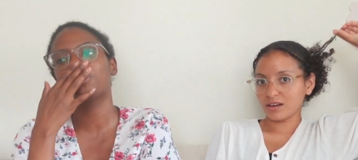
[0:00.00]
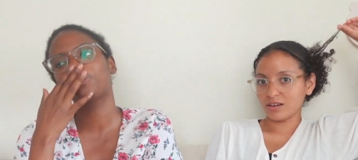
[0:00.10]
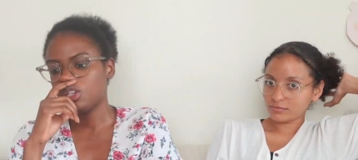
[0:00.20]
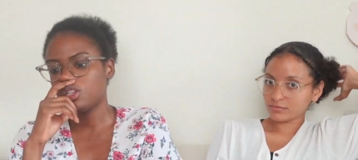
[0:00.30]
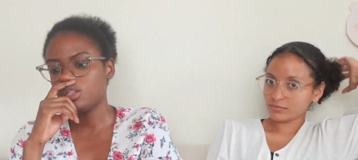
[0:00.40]

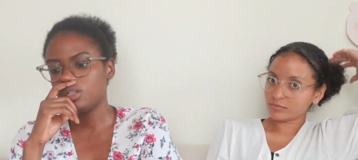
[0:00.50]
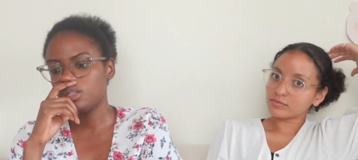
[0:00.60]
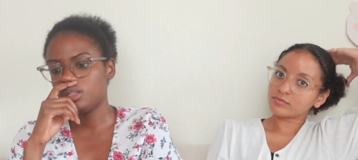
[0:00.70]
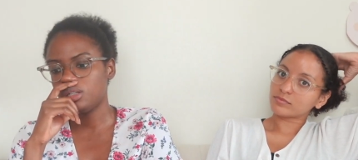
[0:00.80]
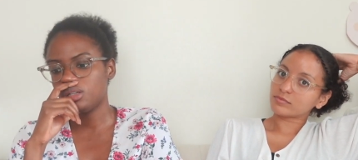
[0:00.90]
Speaker 1: issue.
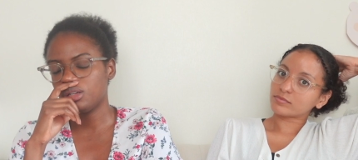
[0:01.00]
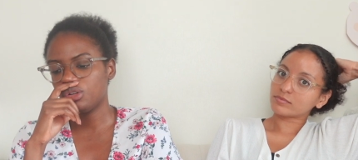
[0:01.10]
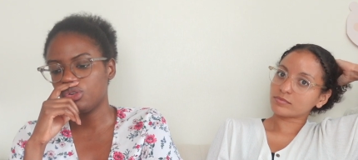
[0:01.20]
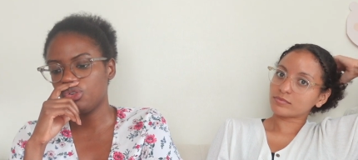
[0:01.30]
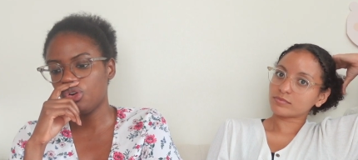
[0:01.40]
She
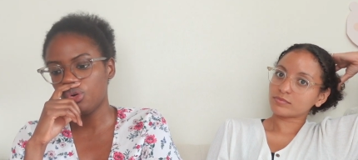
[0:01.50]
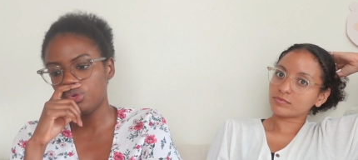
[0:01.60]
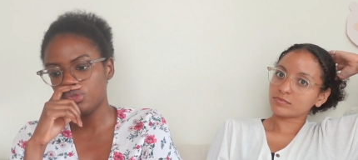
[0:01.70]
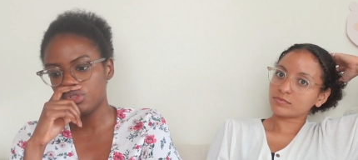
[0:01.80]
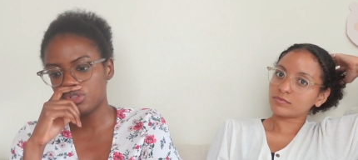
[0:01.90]

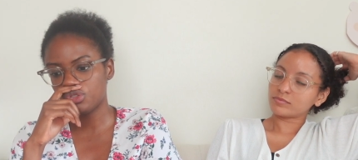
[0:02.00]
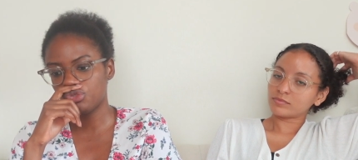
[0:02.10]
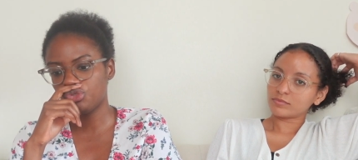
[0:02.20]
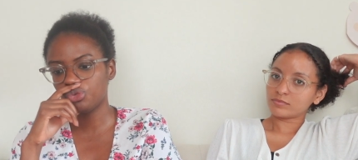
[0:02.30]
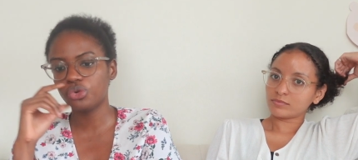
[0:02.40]
goes
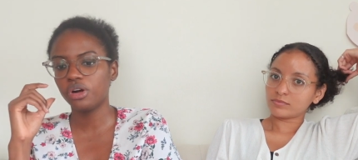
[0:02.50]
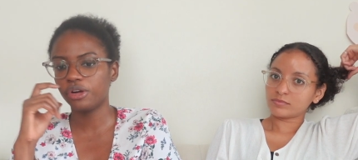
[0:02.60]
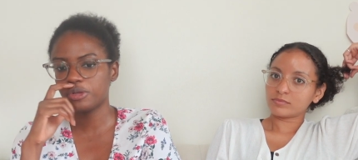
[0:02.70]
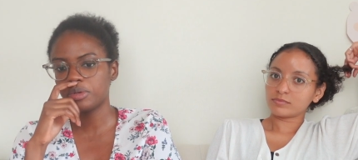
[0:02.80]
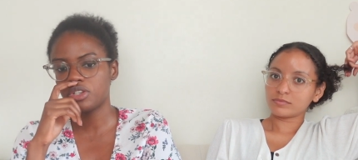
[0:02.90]
to
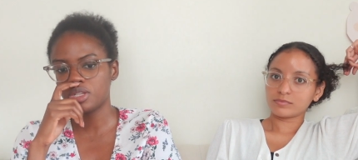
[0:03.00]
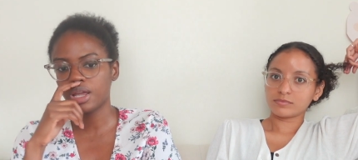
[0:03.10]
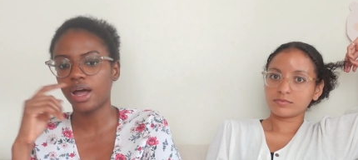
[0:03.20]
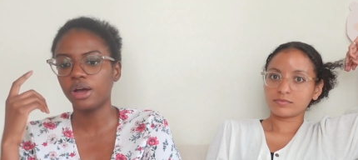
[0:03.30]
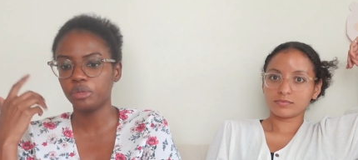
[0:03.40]
her husband.
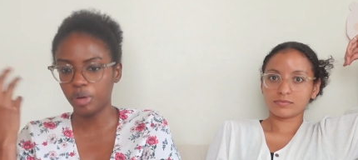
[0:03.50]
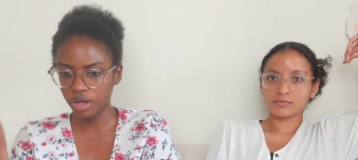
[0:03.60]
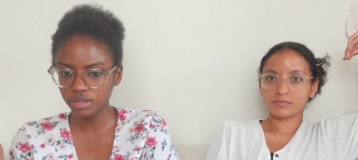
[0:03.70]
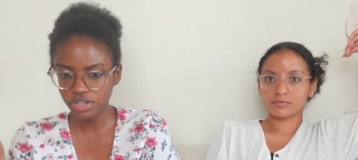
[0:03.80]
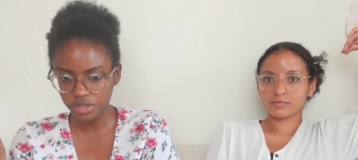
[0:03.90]
She's like, I
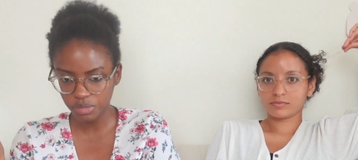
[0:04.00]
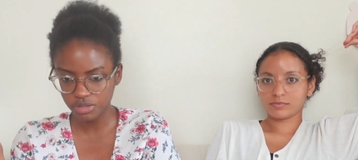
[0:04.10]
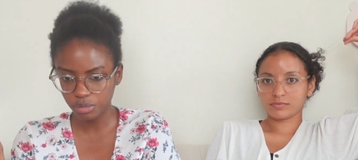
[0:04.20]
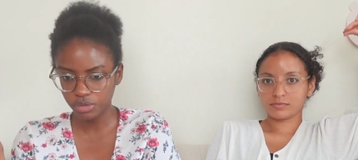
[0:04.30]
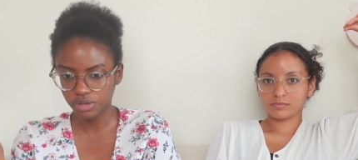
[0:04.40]
apologize
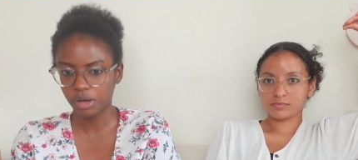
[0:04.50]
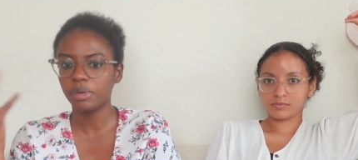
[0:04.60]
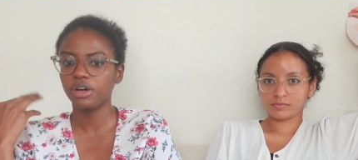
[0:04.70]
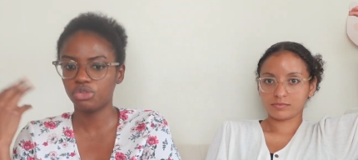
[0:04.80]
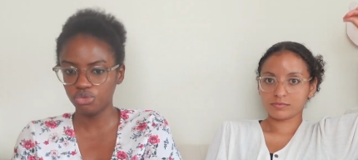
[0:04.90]
multiple
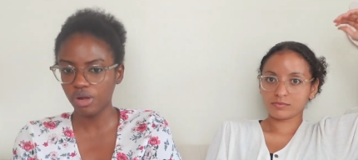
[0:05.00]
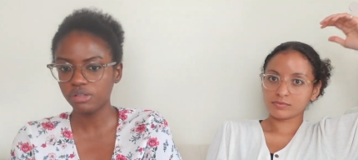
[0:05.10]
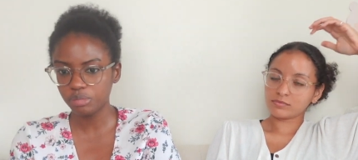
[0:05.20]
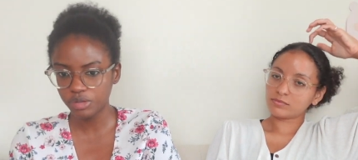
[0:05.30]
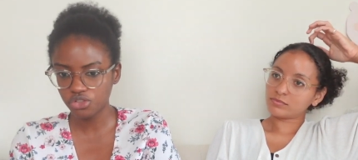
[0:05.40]
times. I threw
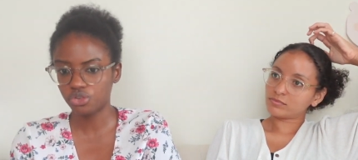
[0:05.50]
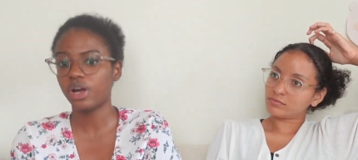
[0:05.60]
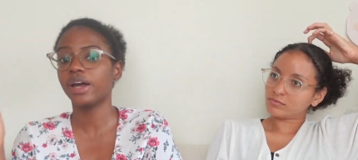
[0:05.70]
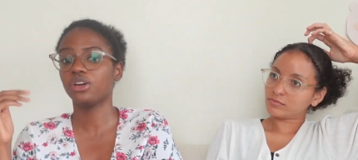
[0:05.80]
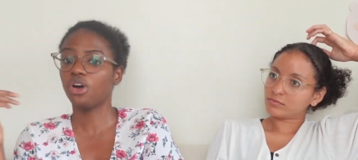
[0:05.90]
out the
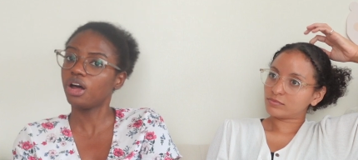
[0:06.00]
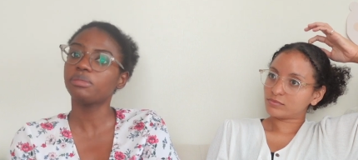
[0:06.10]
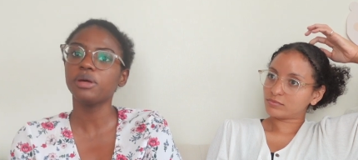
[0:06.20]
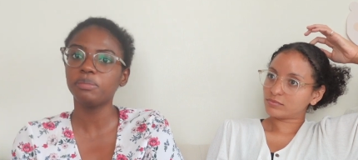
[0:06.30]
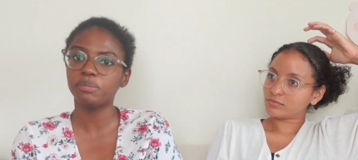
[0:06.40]
picture. I
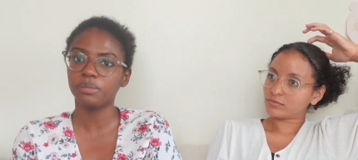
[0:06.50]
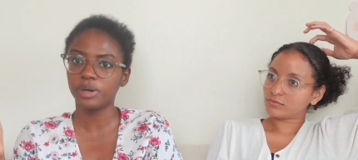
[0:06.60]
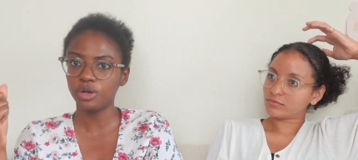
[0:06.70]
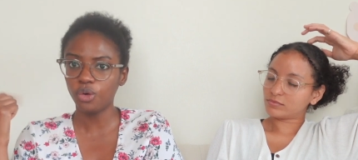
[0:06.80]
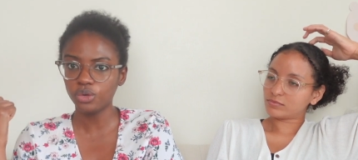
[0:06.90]
called my
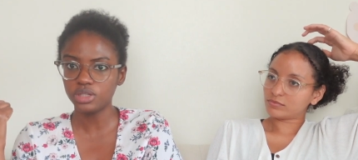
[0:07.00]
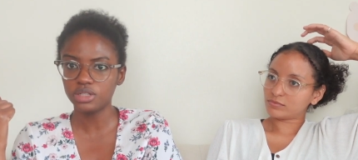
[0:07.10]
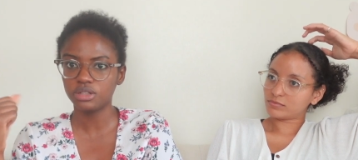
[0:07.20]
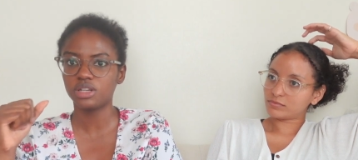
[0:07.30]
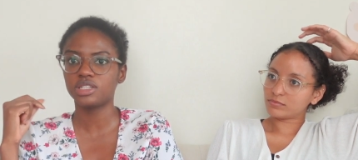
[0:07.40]
my
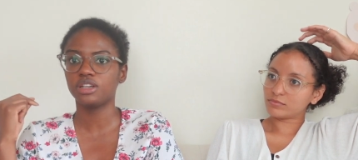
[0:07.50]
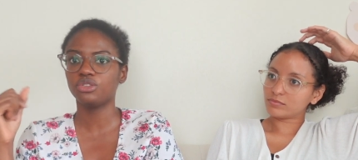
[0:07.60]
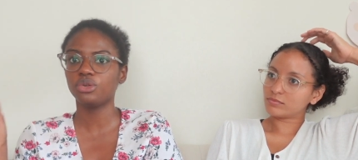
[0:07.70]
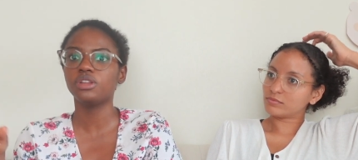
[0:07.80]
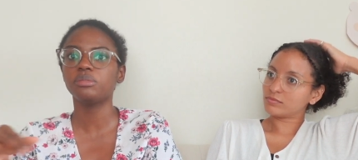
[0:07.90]
old in-laws and
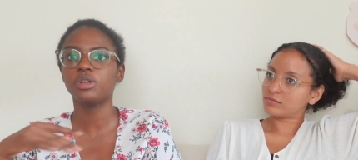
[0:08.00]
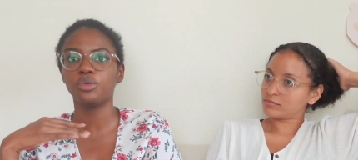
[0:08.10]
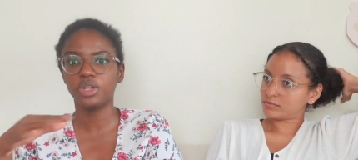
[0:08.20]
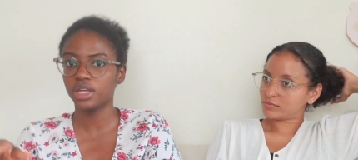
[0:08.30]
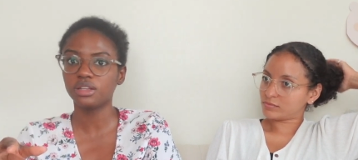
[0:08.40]
I told them
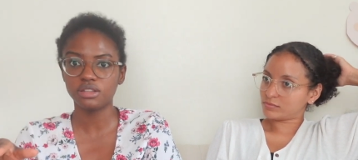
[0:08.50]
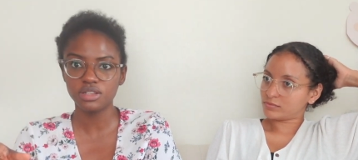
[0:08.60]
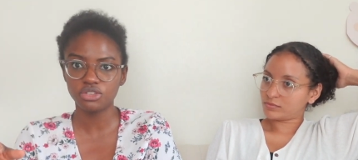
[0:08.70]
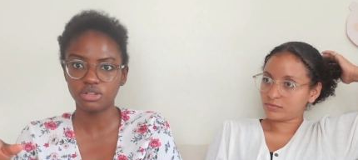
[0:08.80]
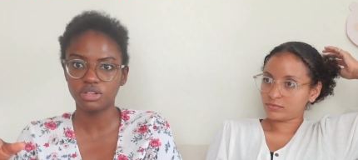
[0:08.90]
that we cannot
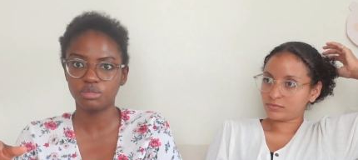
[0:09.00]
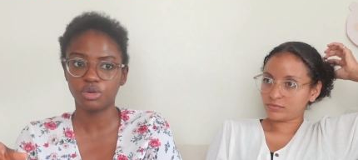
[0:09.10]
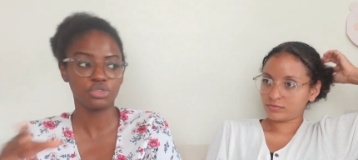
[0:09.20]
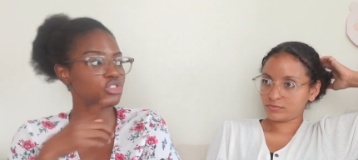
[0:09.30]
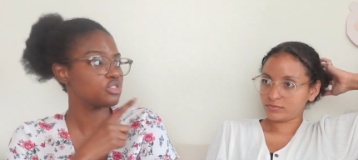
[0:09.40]
see each other
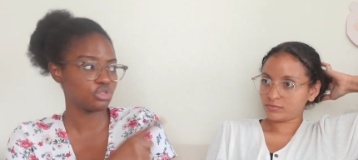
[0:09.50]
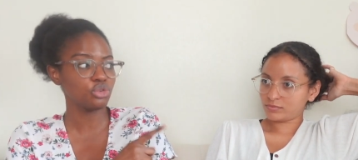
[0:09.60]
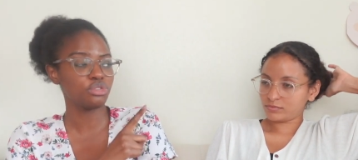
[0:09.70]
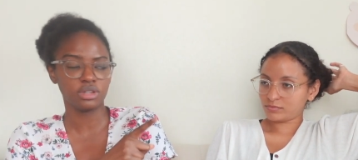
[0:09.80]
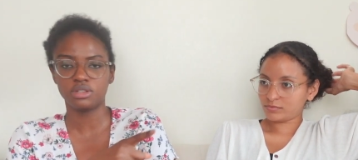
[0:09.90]
anymore, which is
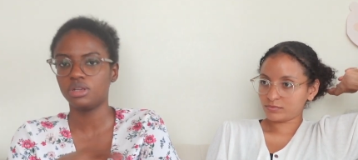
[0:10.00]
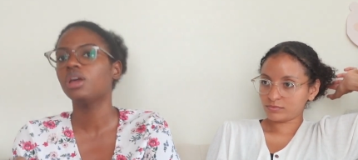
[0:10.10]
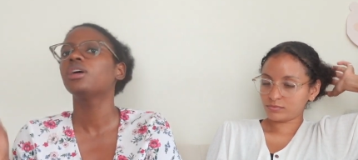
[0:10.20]
so crazy.